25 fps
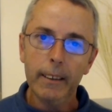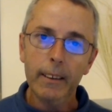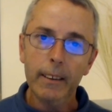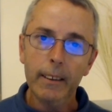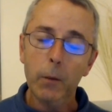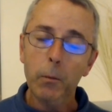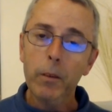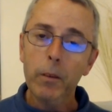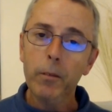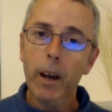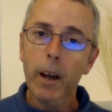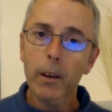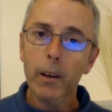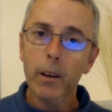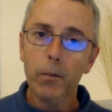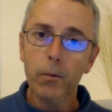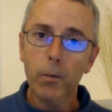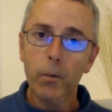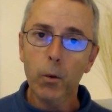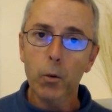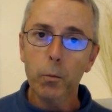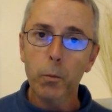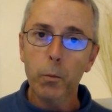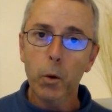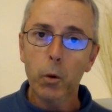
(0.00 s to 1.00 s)
and then we've got a
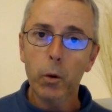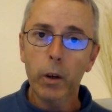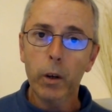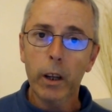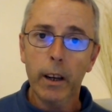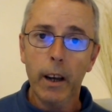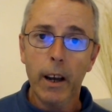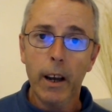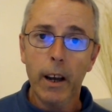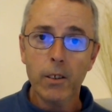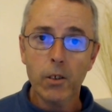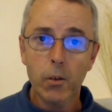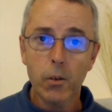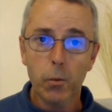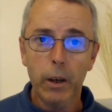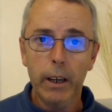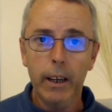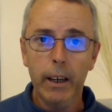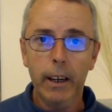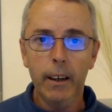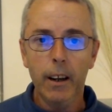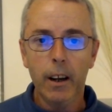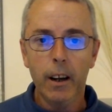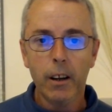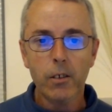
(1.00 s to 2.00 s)
full moon in
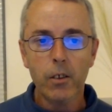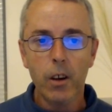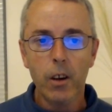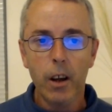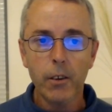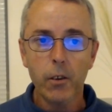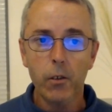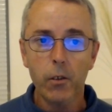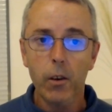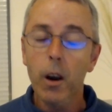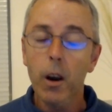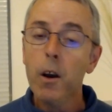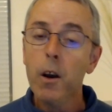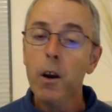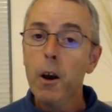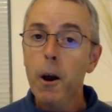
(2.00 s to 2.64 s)
Ashwini Nakshatra.